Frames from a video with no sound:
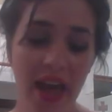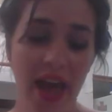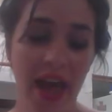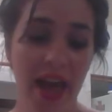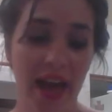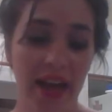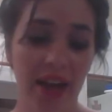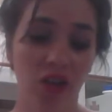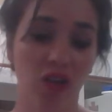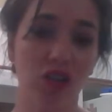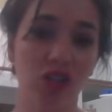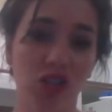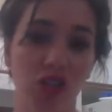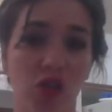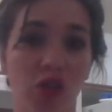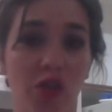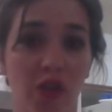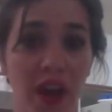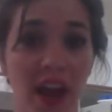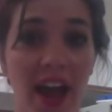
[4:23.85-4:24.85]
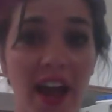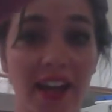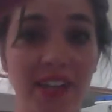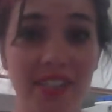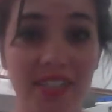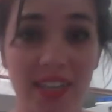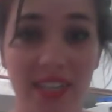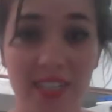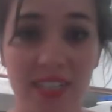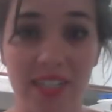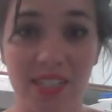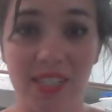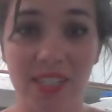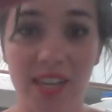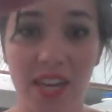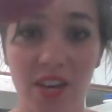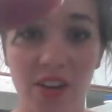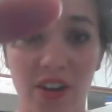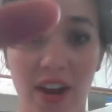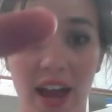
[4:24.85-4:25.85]
And also your hands, it does
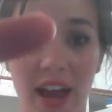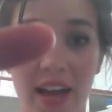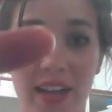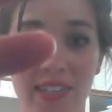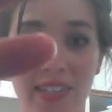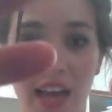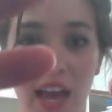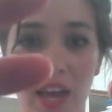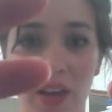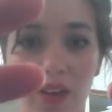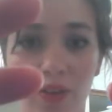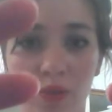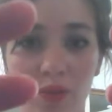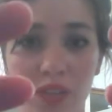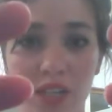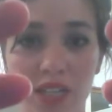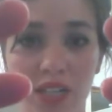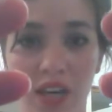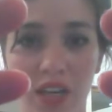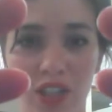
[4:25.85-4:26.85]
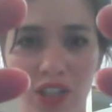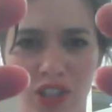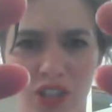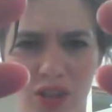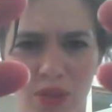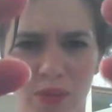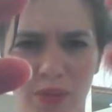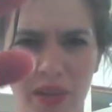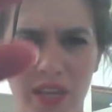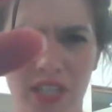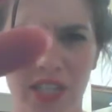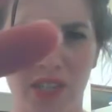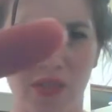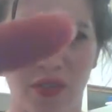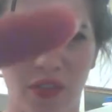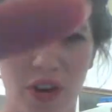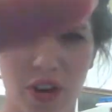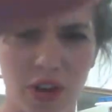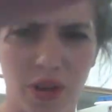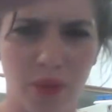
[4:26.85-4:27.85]
stain your hands. I only touched the beets
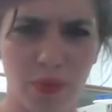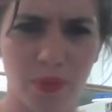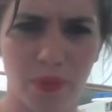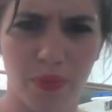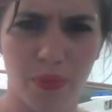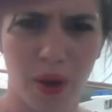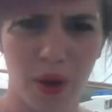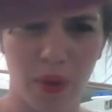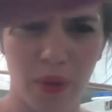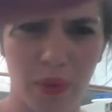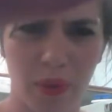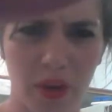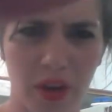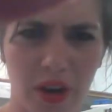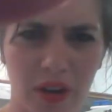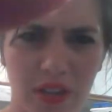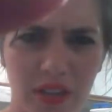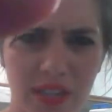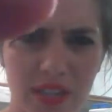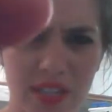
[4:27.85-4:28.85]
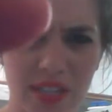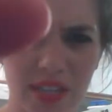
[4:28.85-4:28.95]
for, you can probably hardly